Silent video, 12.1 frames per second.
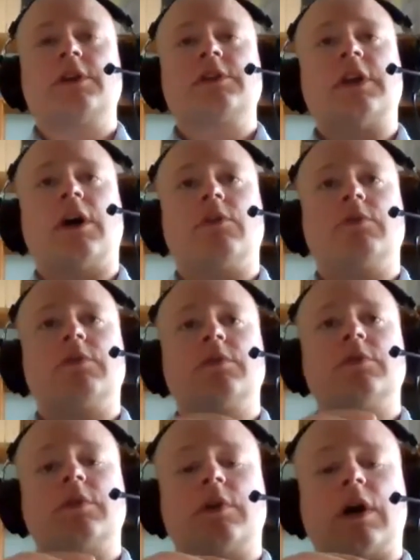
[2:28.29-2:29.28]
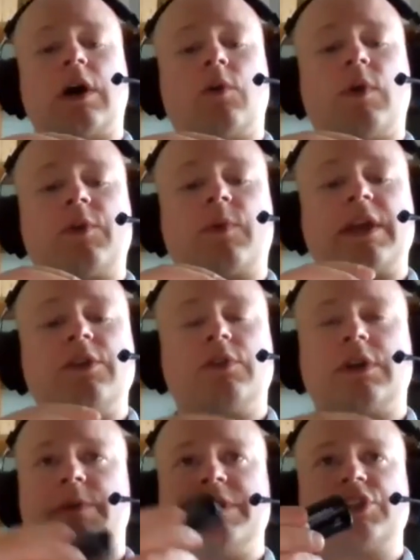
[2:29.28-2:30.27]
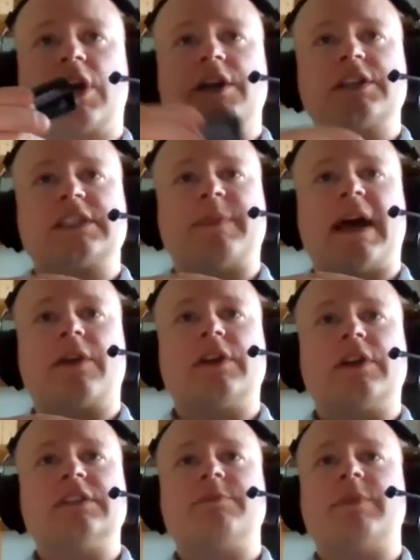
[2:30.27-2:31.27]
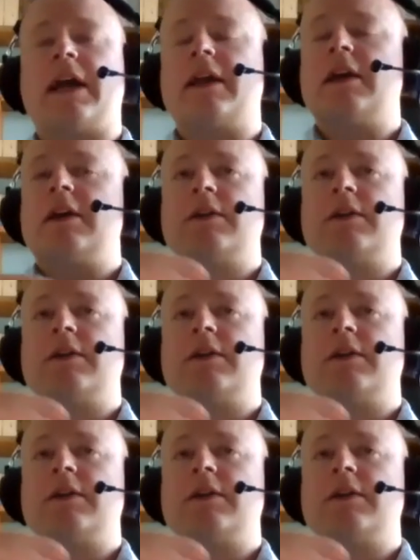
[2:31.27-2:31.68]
So one way you can recharge this battery is by